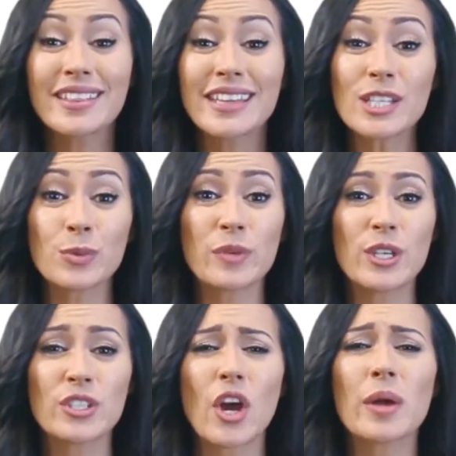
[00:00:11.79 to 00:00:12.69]
These
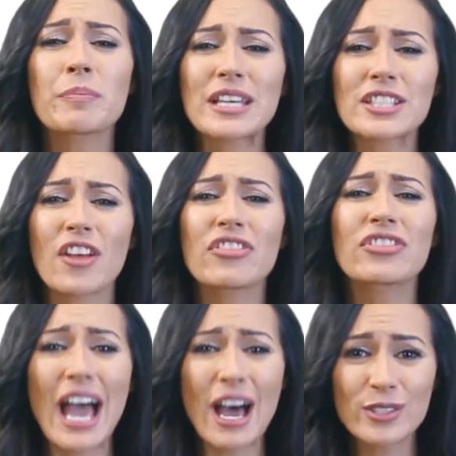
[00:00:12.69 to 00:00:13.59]
reviews are based on
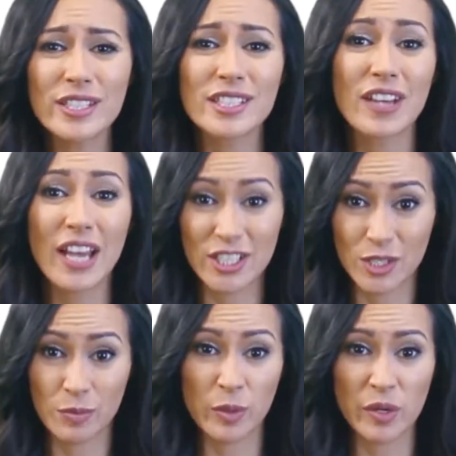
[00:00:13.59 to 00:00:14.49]
thousands of
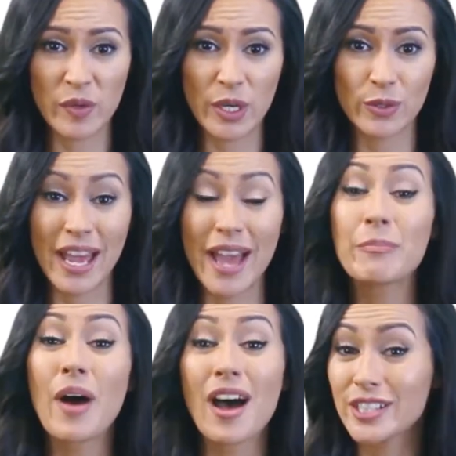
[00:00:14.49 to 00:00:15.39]
customer reviews
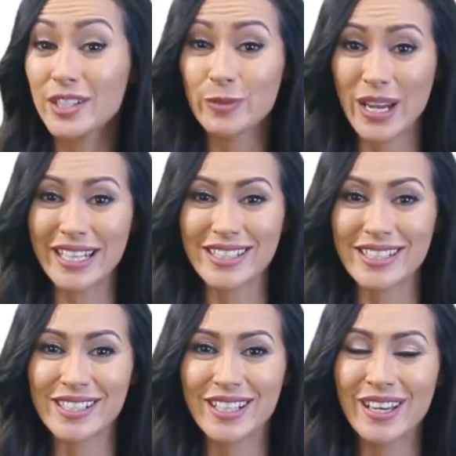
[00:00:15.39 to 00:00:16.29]
and positive
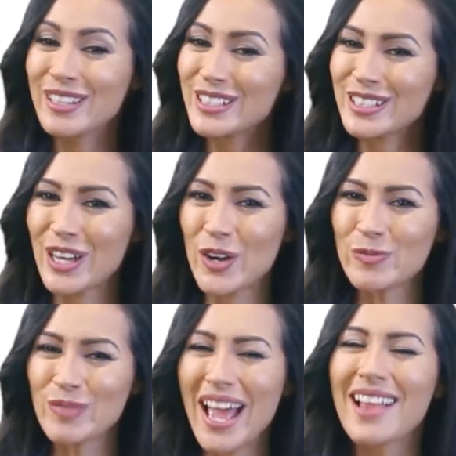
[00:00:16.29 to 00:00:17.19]
ratings.
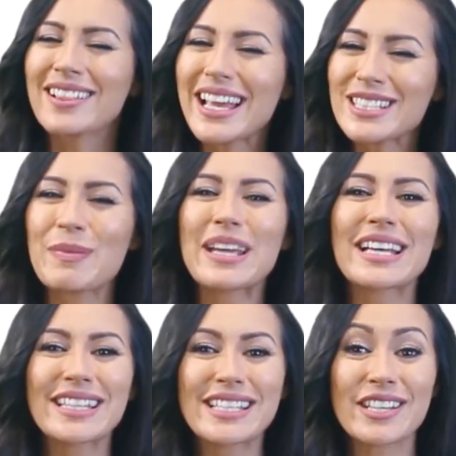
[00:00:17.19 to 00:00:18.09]
So, let's make a
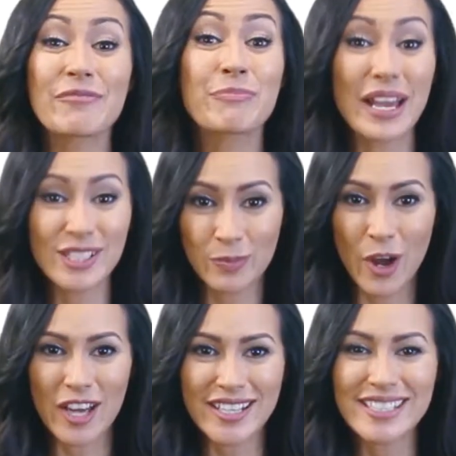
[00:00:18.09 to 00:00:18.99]
list of best
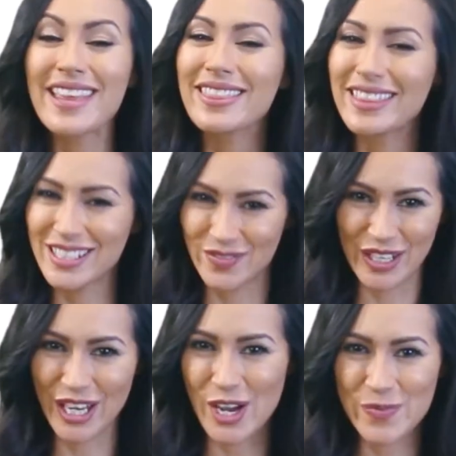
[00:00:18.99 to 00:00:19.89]
products in this
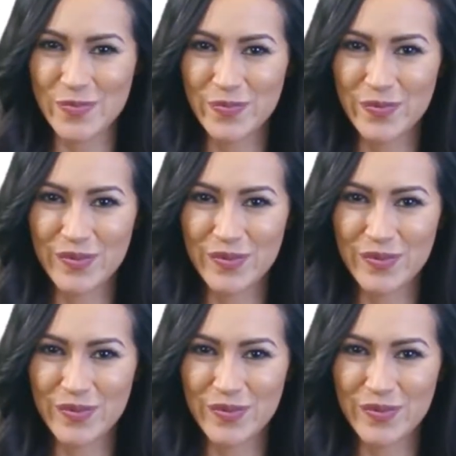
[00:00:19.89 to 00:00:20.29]
video.